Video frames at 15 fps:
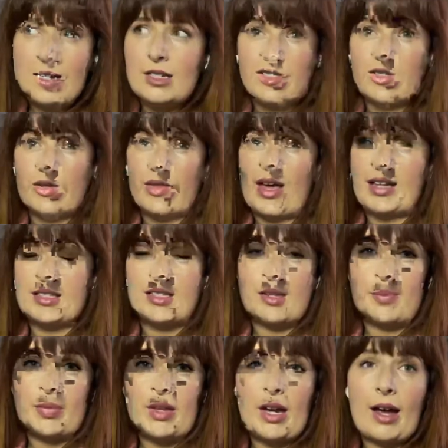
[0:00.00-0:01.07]
So that's
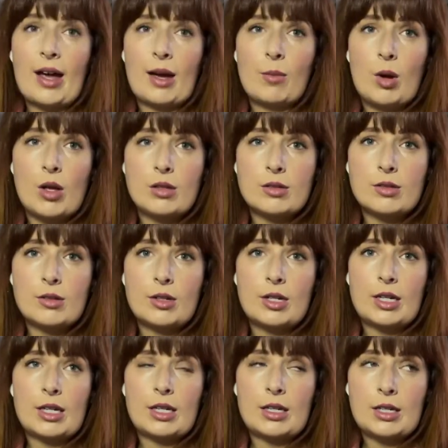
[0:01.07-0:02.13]
something I'm also
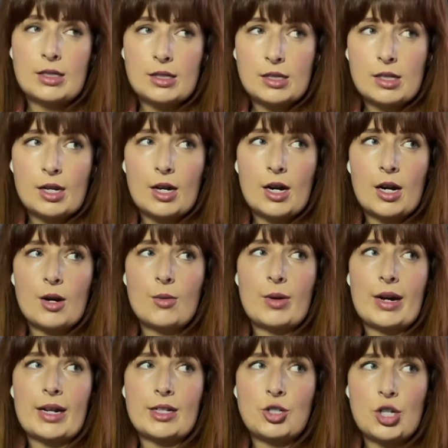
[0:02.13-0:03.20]
gonna consider when
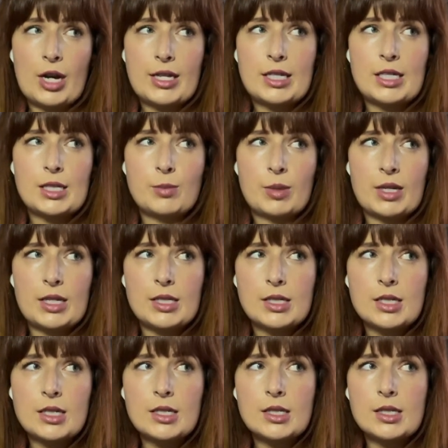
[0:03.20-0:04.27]
I try these
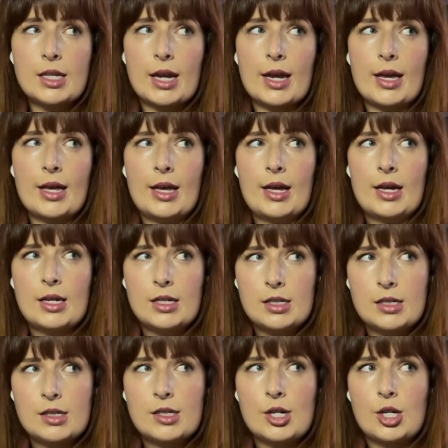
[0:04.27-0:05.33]
places. Like,
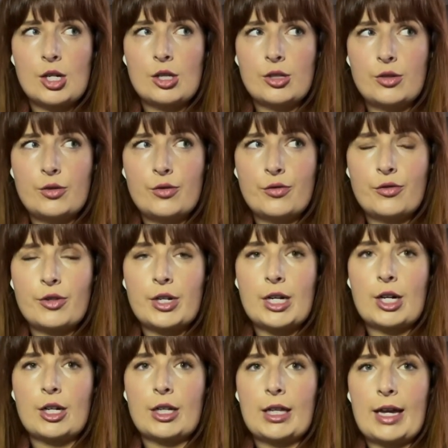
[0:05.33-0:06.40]
is there gluten-free
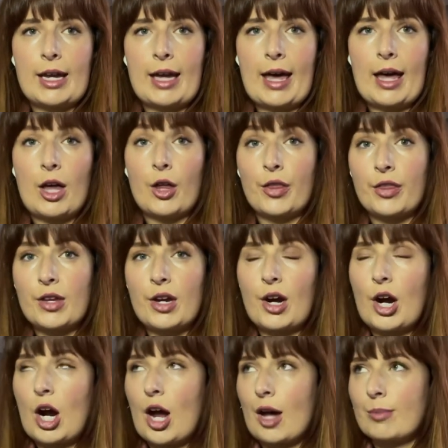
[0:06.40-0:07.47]
or like
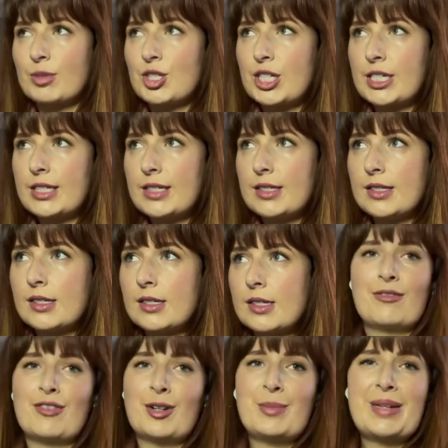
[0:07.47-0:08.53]
healthier options?
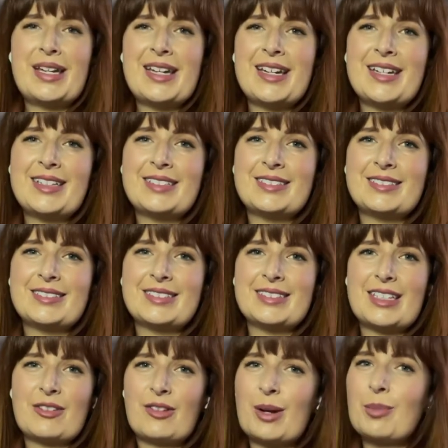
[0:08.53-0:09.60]
For me,
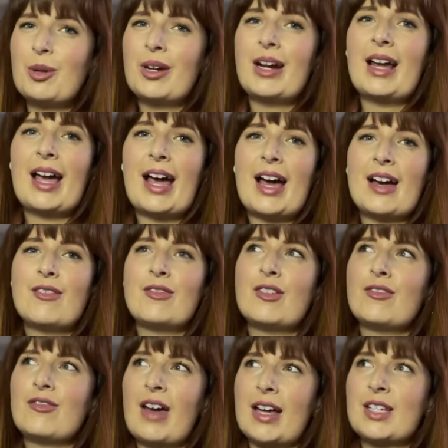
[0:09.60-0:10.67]
if I'm gonna have a
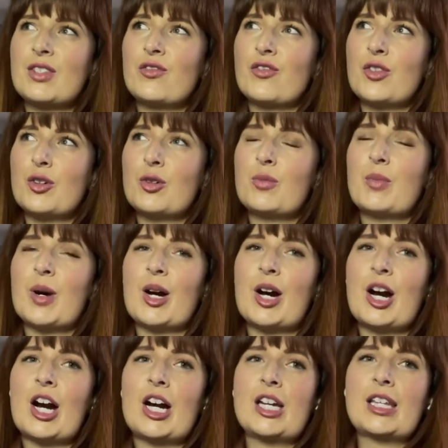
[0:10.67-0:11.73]
fast food
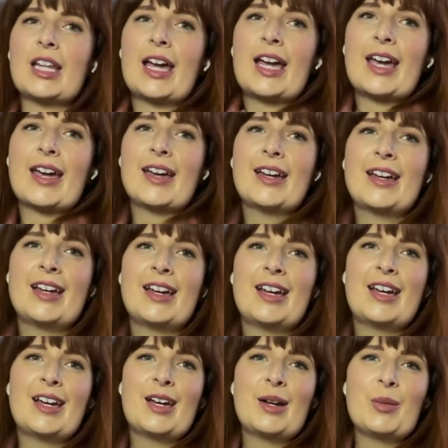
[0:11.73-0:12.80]
burger, like
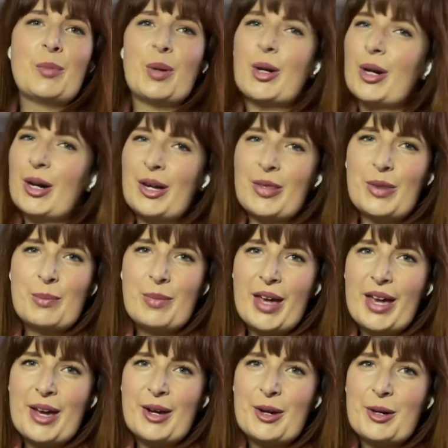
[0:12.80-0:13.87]
put on the
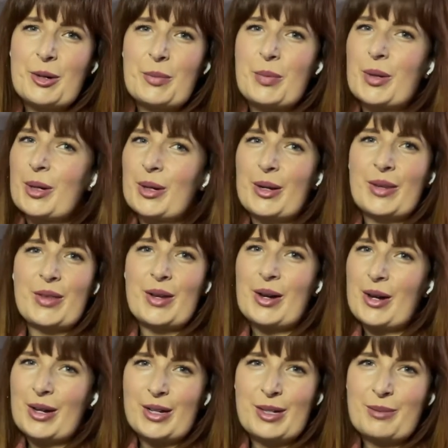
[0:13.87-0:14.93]
mayo, put on the
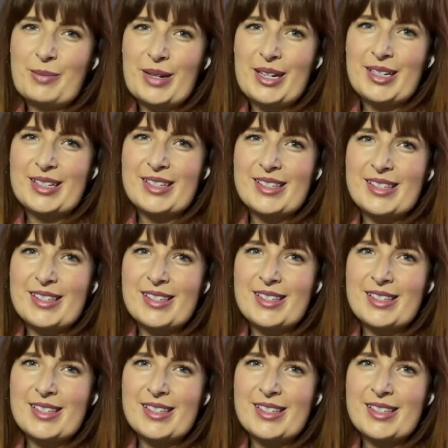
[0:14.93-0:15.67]
condiments.